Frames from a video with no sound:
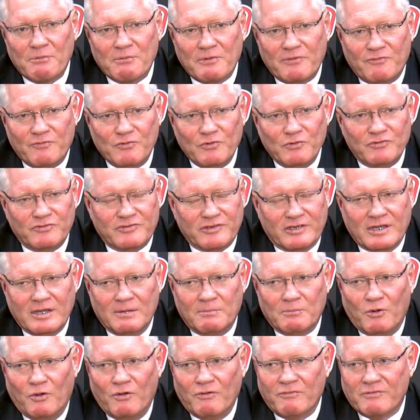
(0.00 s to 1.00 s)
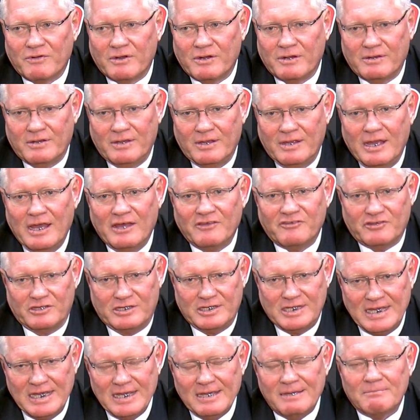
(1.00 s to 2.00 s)
of refused to come over as a
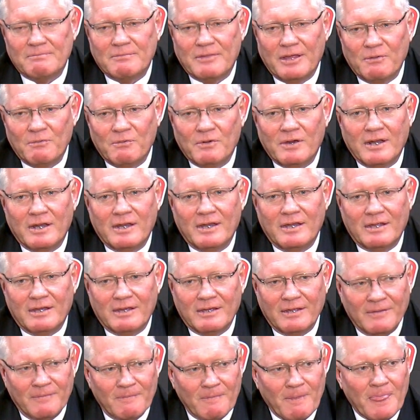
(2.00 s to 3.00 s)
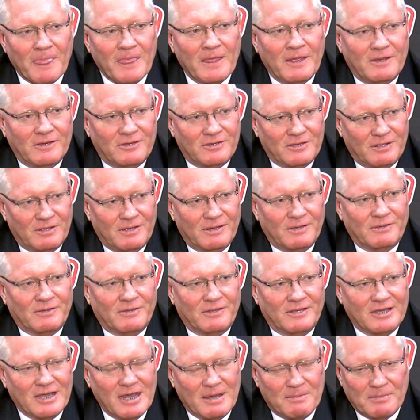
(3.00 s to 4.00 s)
team. They wanted to
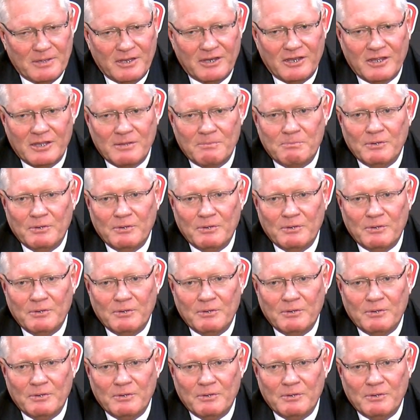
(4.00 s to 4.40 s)
come into the